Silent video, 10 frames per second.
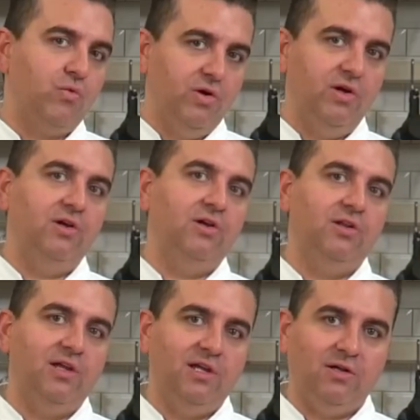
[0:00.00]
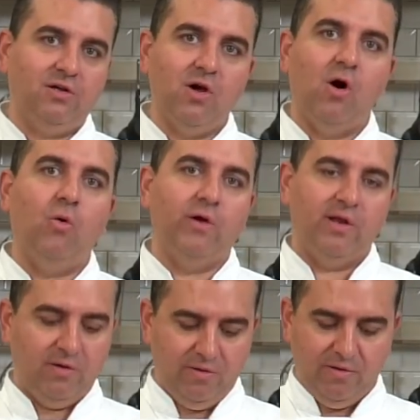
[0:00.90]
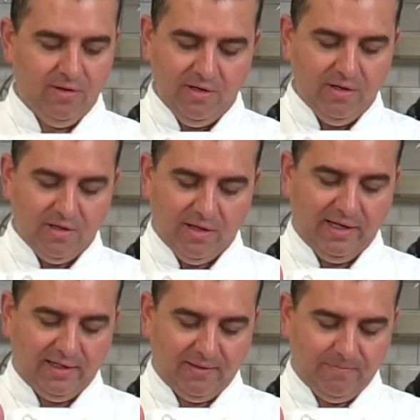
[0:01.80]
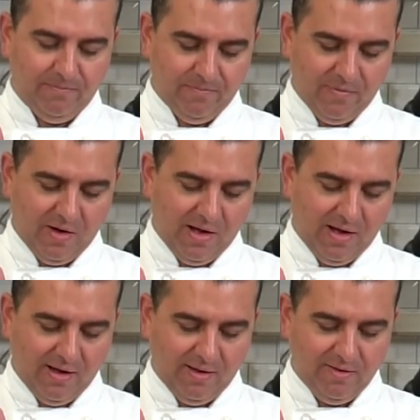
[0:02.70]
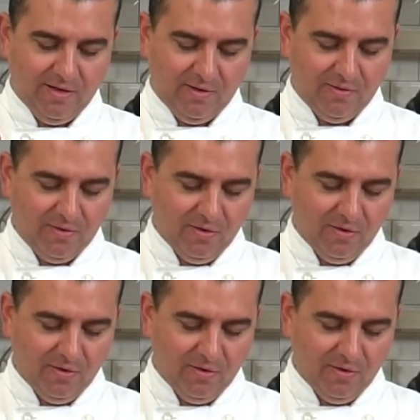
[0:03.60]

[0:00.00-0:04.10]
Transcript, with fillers: really going like, uh, you know,